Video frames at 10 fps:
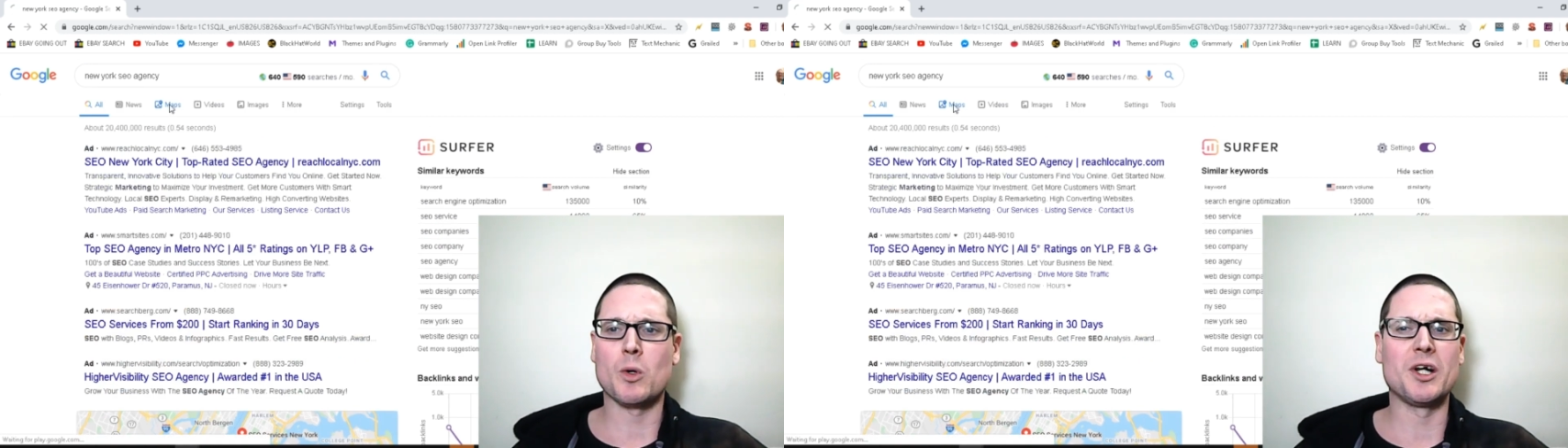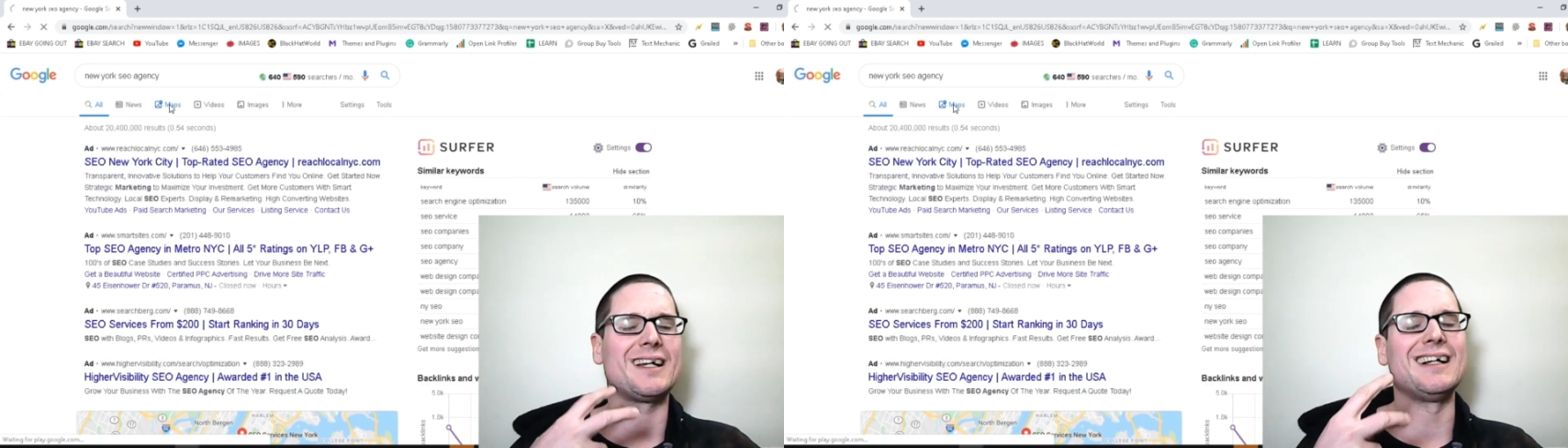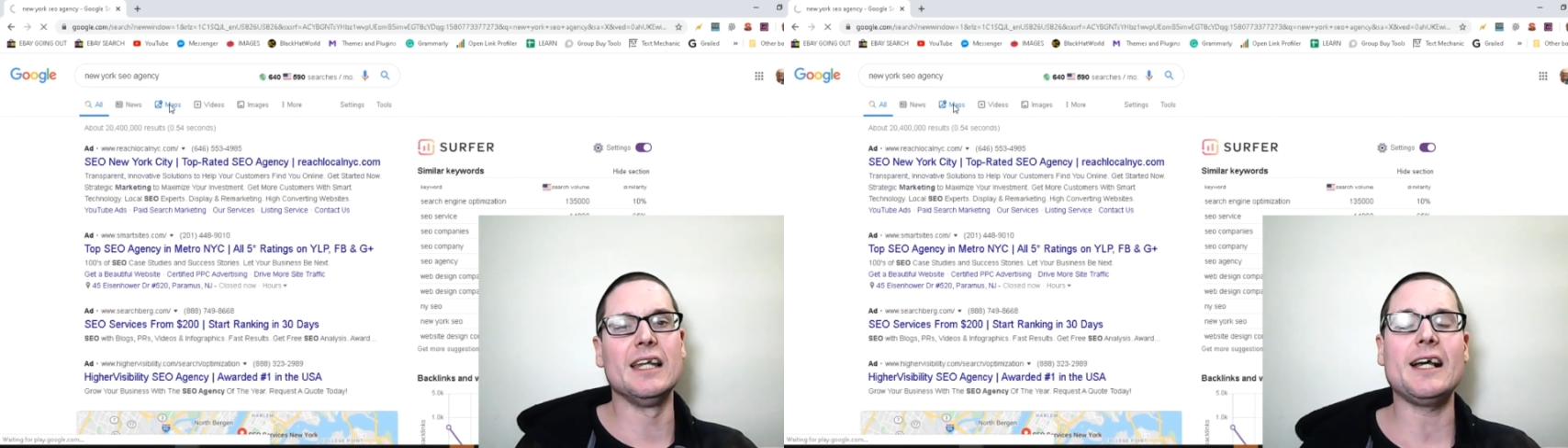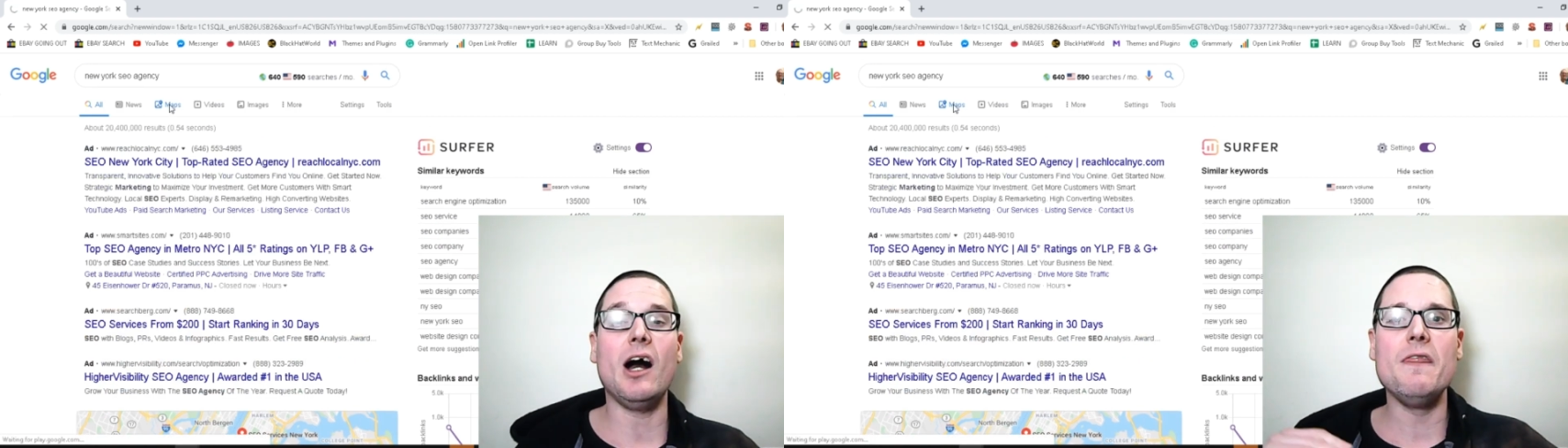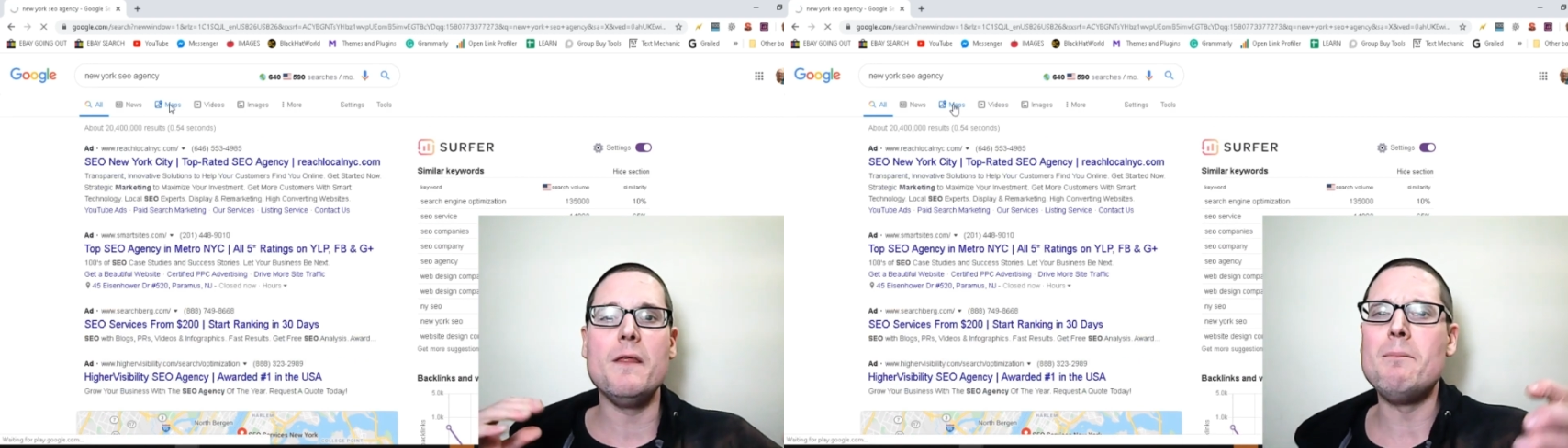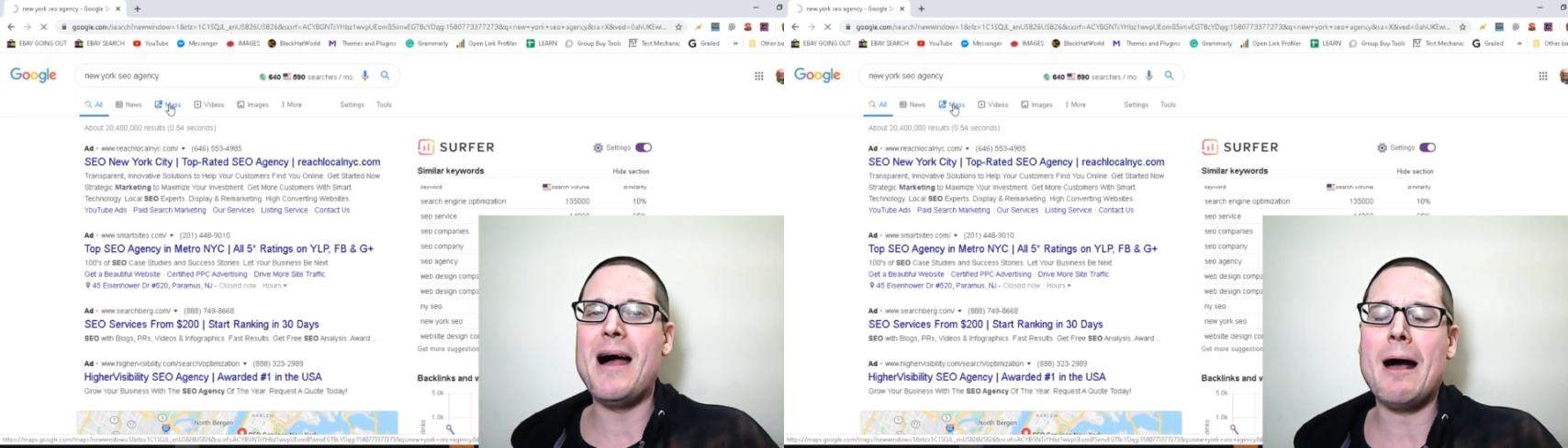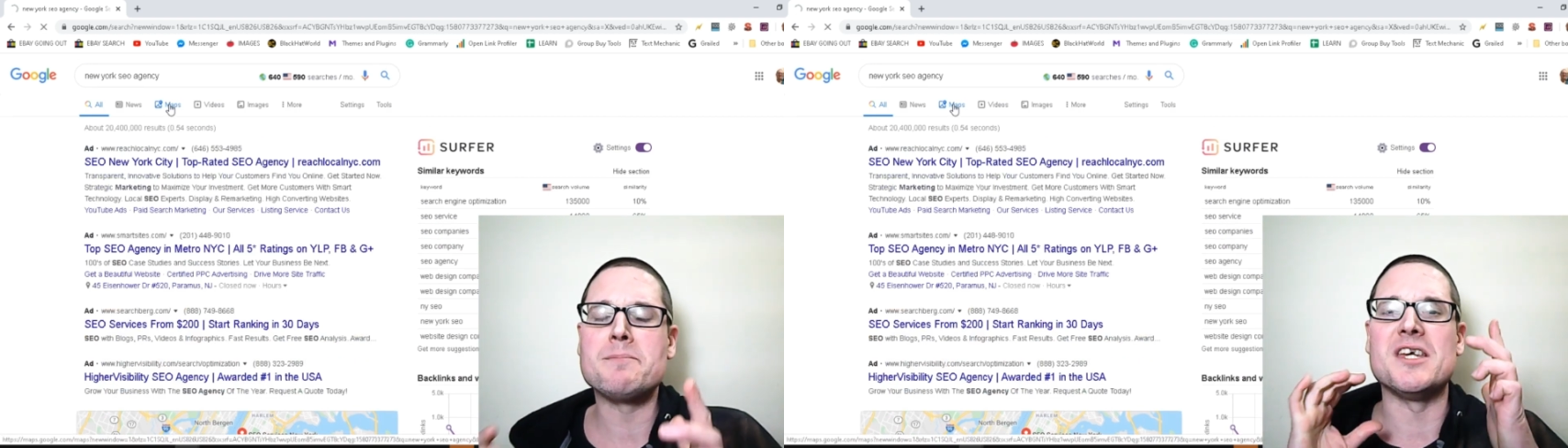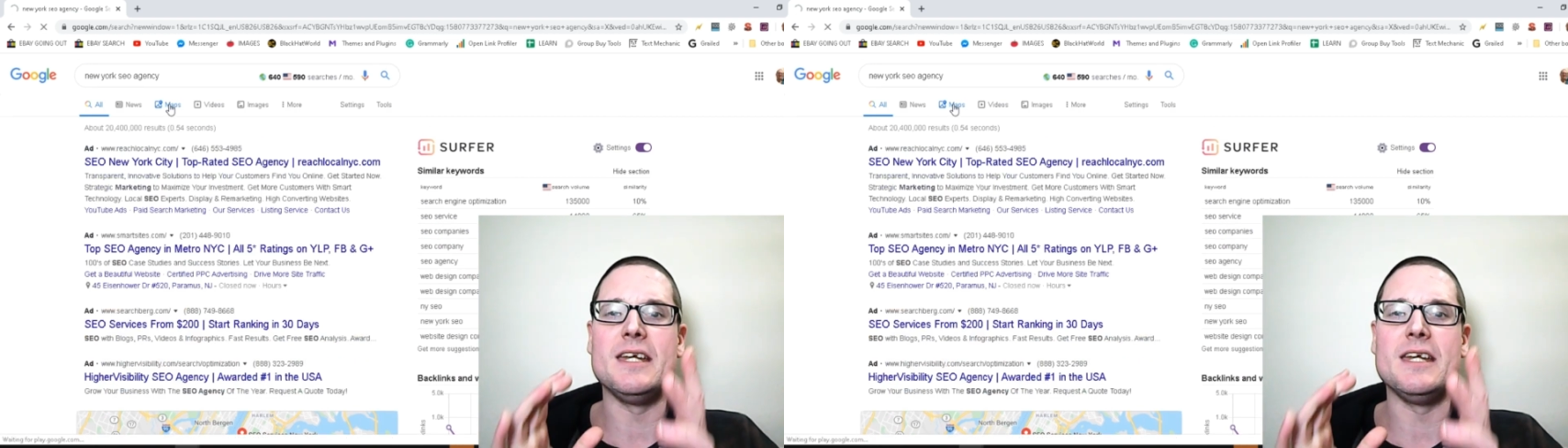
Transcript: We're going to click on the maps.